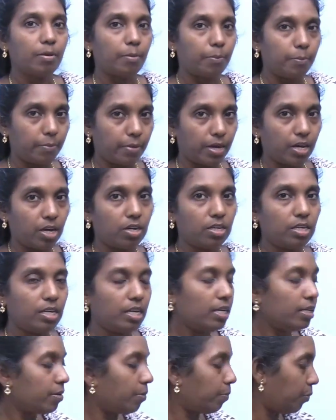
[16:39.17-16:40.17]

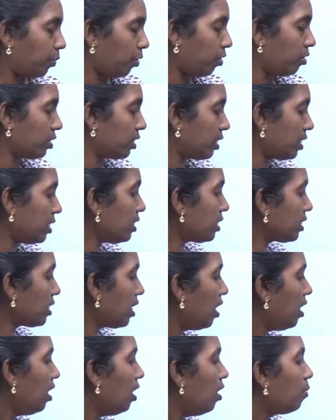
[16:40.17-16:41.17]
meiotic process,
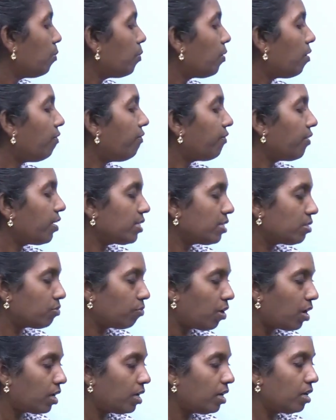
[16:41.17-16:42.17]
prophase
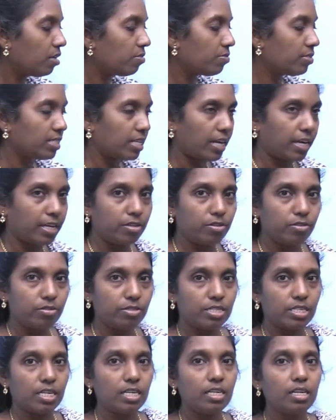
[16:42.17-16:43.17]
1 of
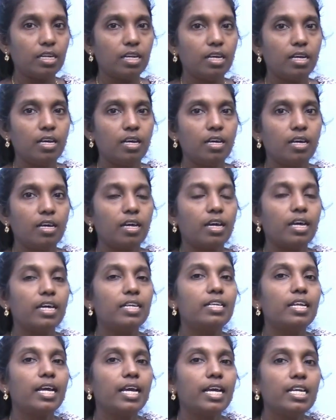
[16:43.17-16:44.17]
zygotine.
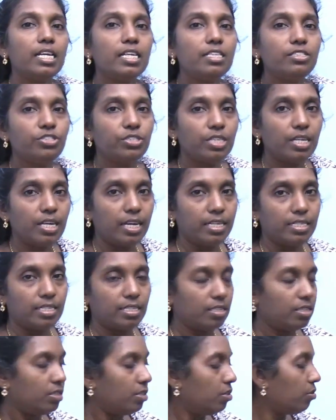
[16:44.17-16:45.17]
It
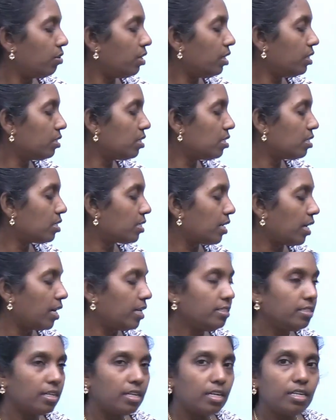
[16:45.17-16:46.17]
initiate, during this
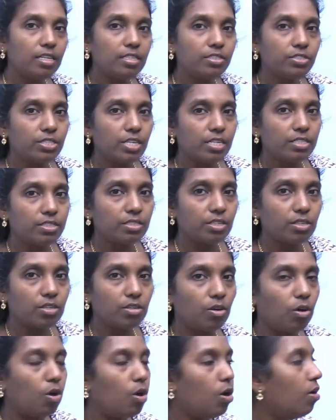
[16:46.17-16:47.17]
stage,
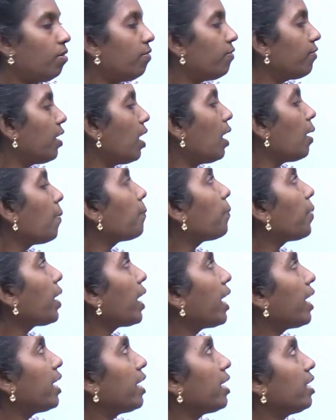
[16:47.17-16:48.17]
initiation of
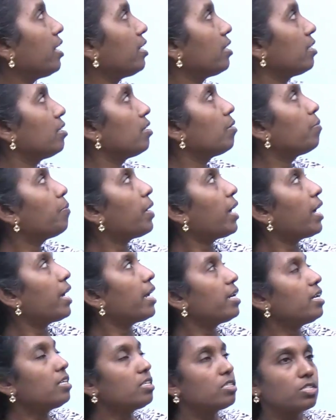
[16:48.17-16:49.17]
pairing.
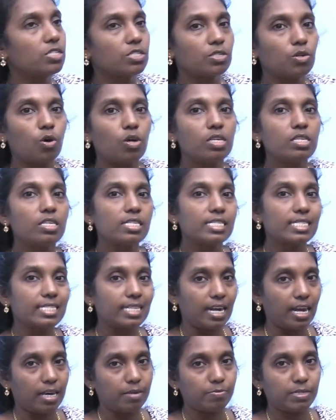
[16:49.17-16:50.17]
Pairing is called
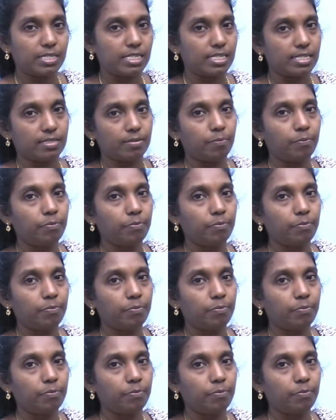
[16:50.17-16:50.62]
synapses.